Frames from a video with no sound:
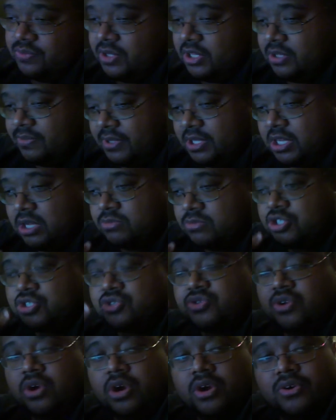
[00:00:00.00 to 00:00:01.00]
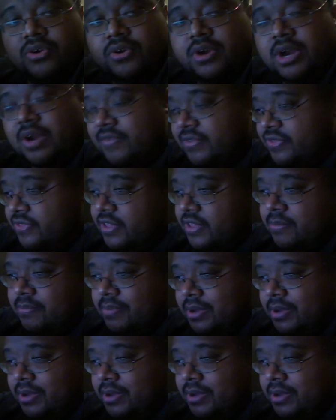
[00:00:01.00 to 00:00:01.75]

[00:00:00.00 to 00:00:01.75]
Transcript: really becomes stronger and everything.